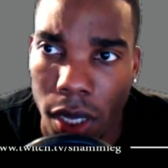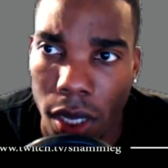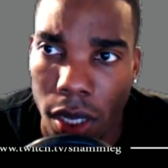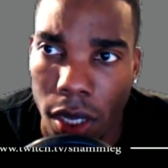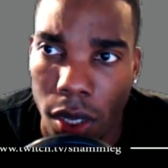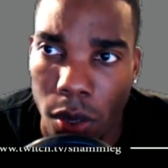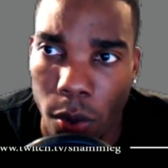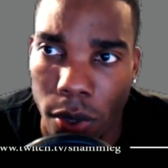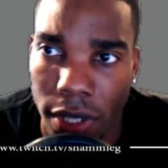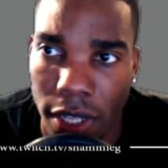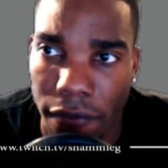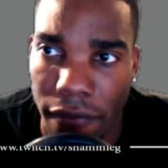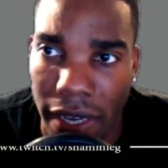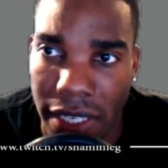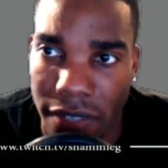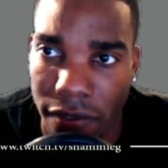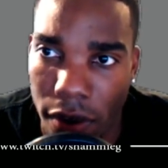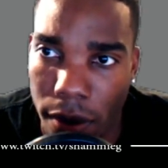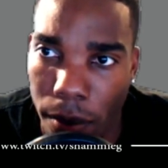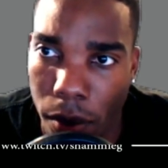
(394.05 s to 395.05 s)
When the effects
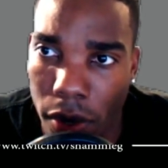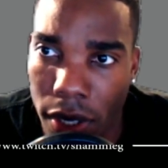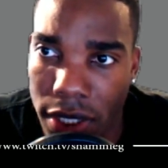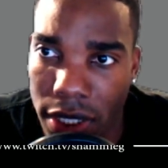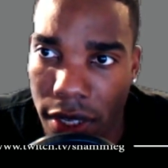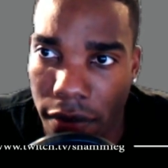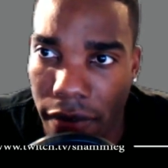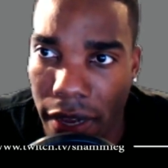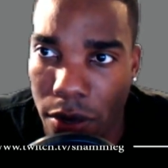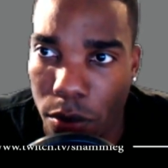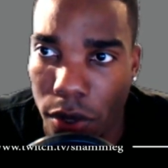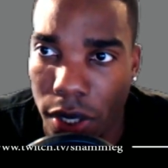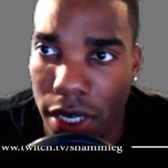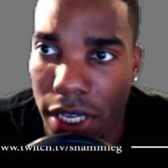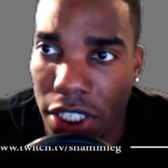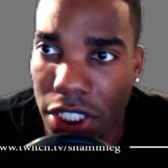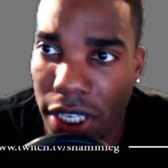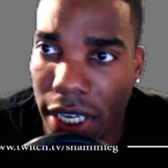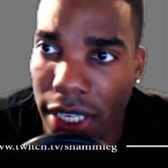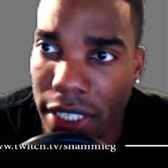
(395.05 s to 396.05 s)
of an opponent's event would
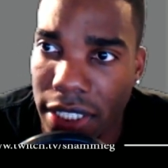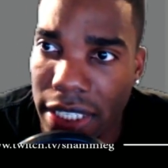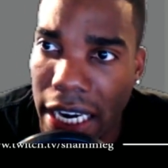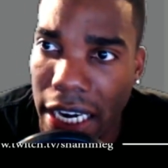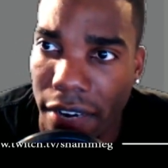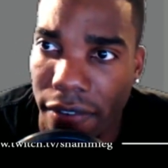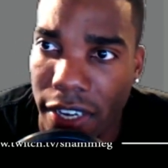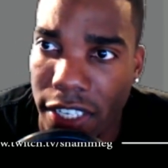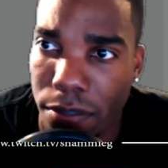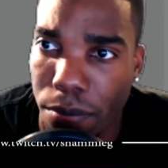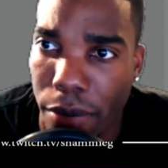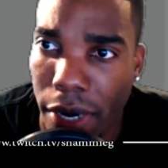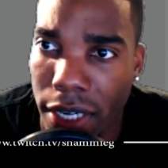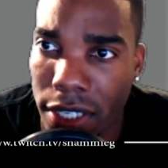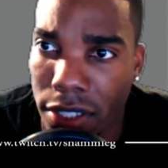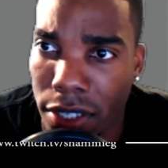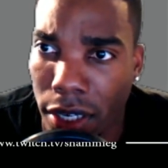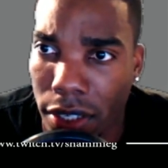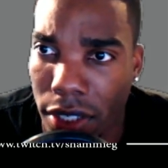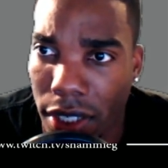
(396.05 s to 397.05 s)
initiate, sacrifice Bran
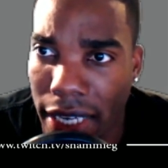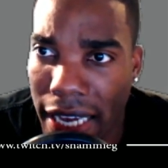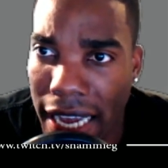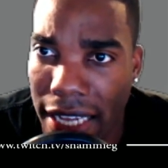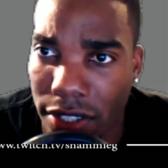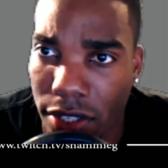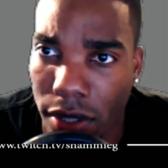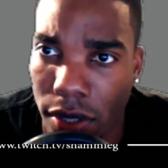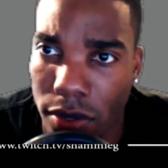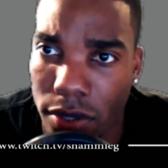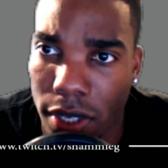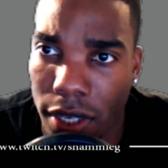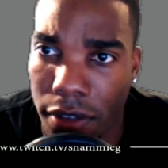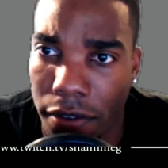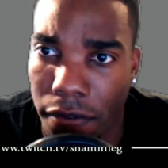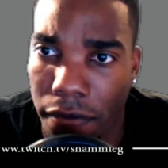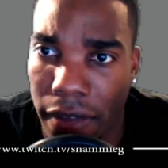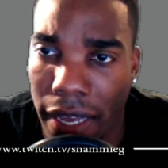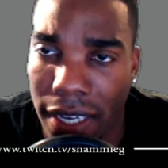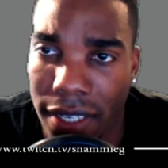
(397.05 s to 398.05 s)
Stark to cancel those
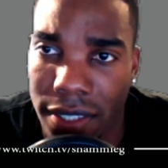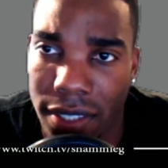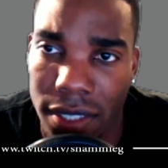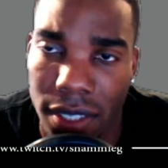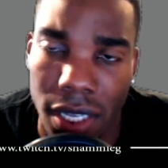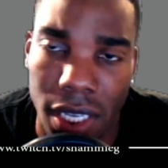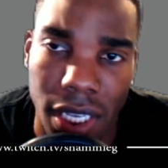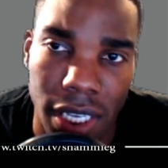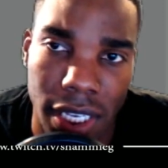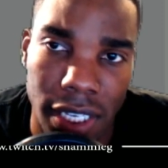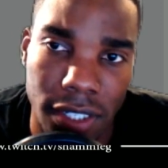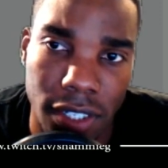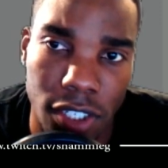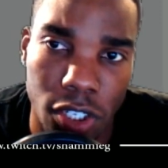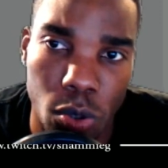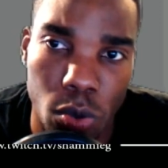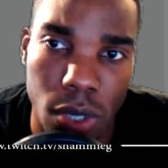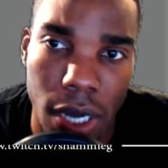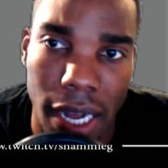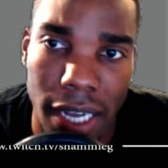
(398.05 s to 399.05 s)
effects. He's a
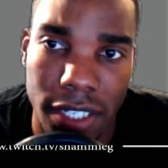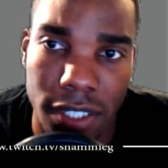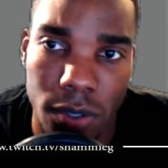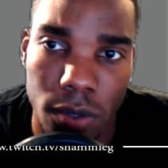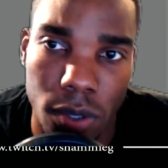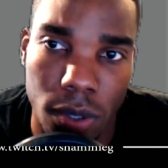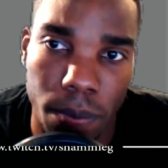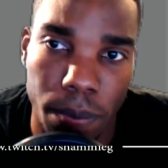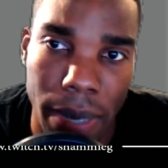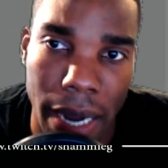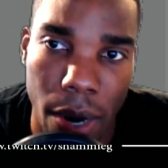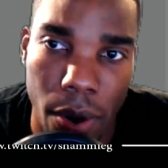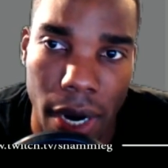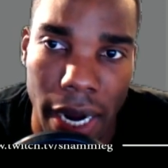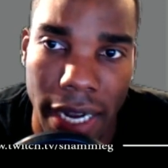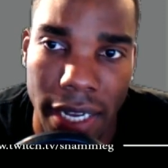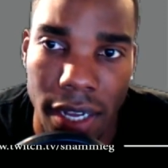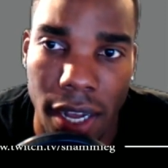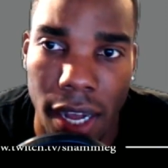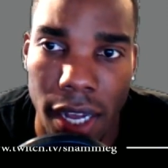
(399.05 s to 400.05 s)
2-cost power
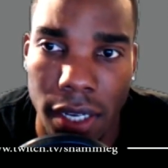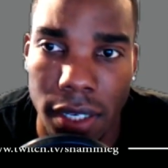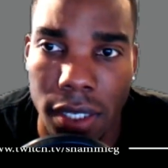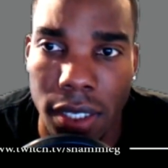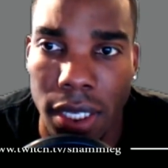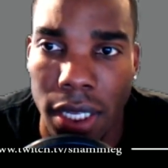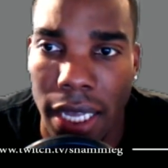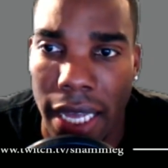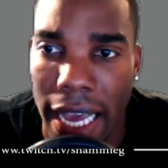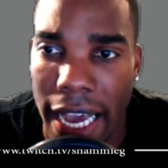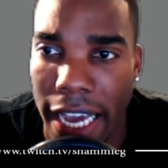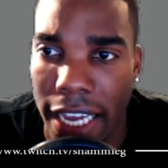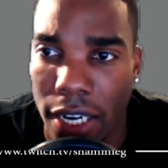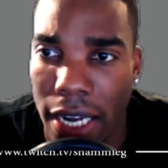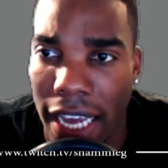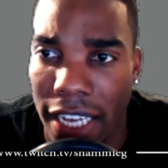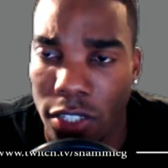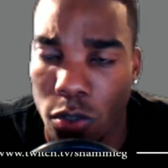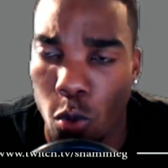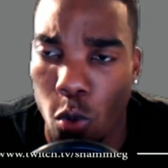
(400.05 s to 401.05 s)
icon and
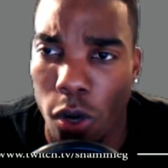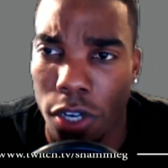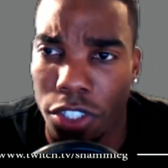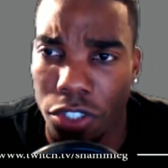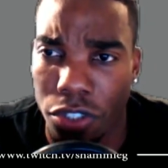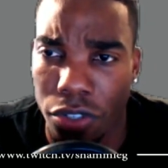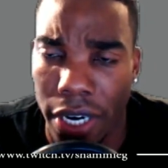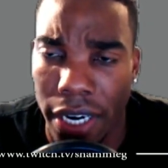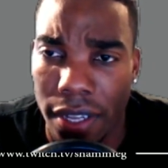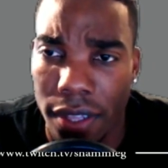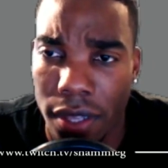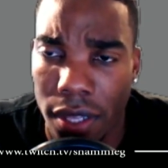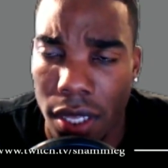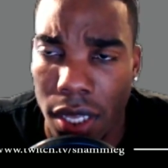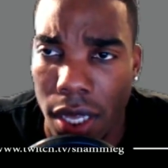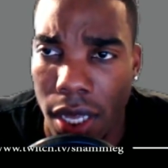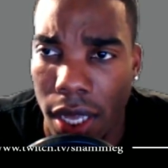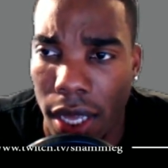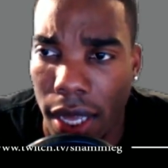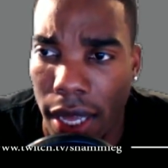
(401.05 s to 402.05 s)
has 1 strength.
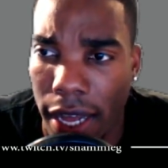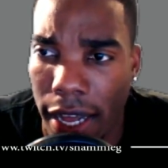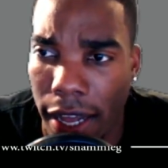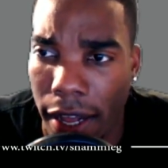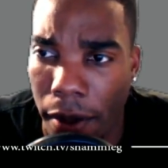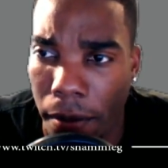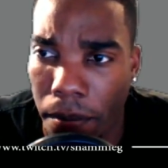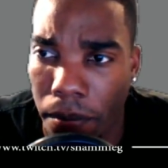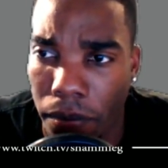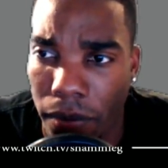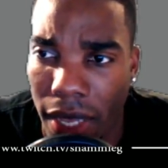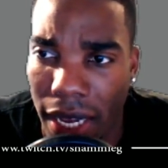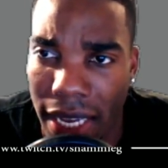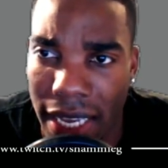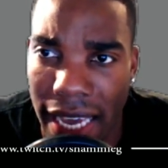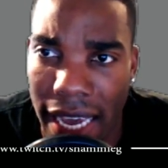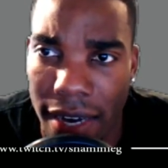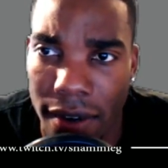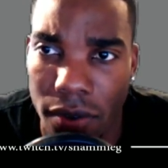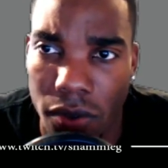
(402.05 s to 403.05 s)
And
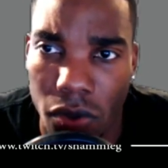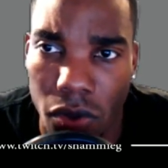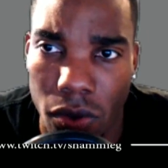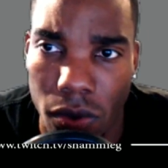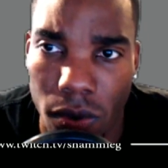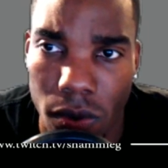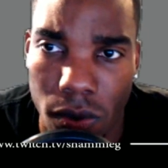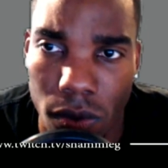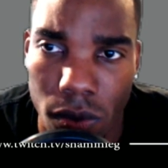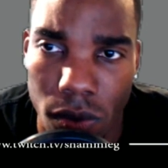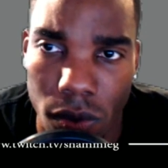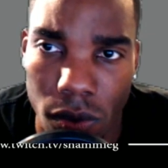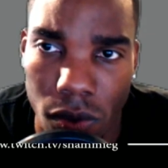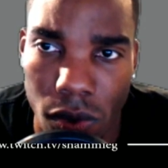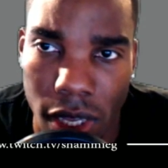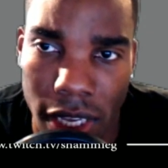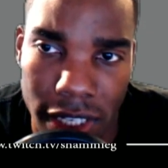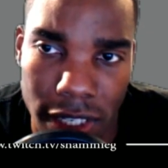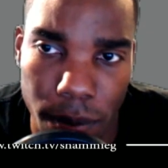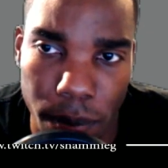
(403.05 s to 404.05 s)
again,
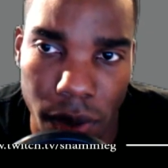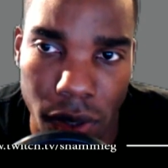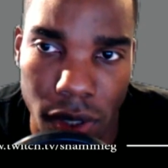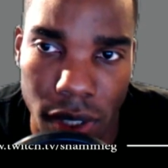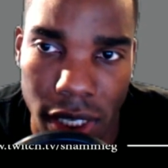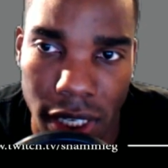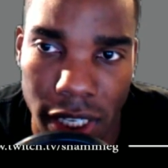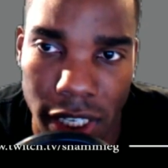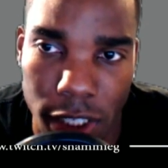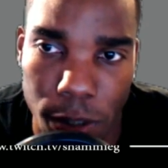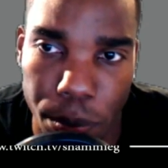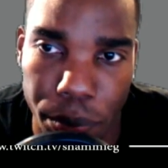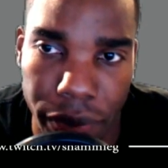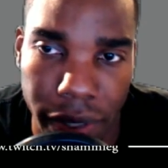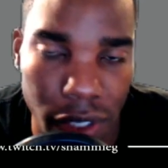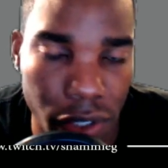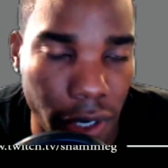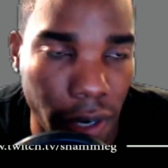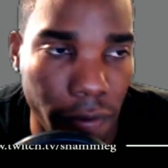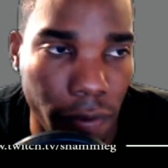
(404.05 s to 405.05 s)
his ability is
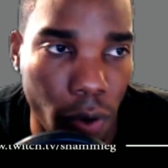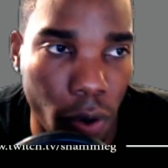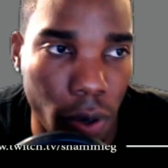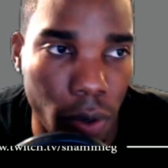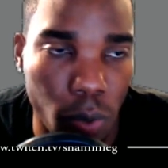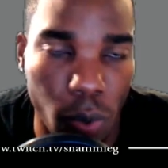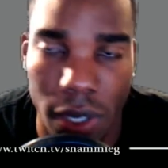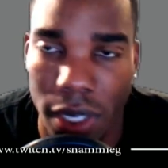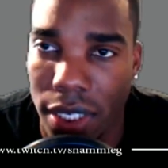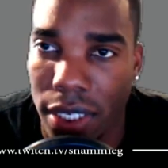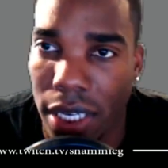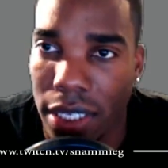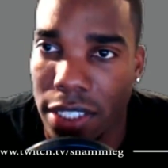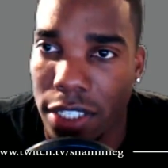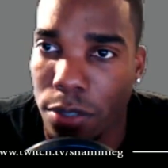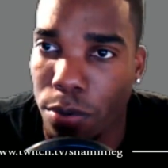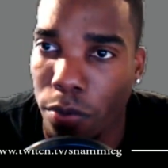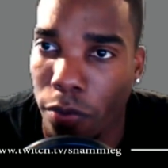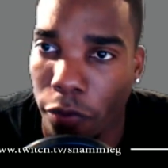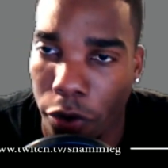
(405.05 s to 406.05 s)
pretty straightforward. What he
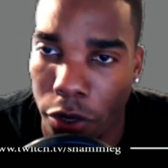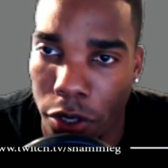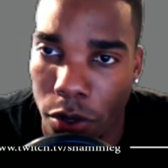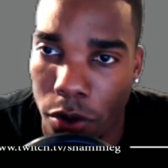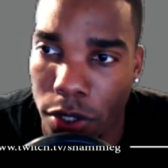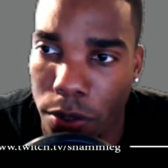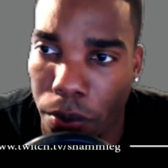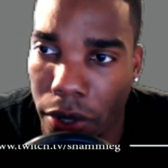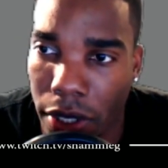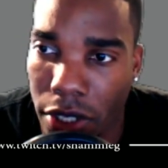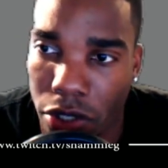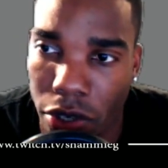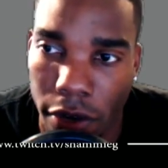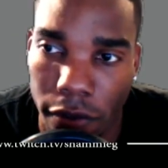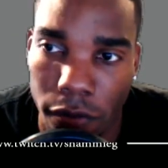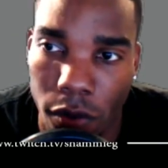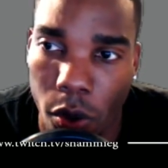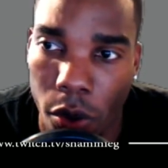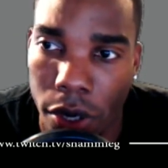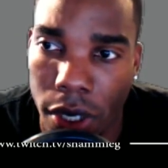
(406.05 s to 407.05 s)
does for you is pretty
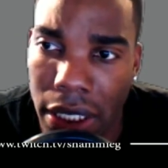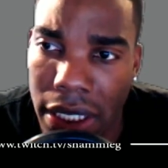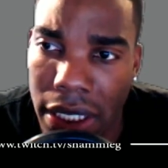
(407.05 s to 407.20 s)
straightforward.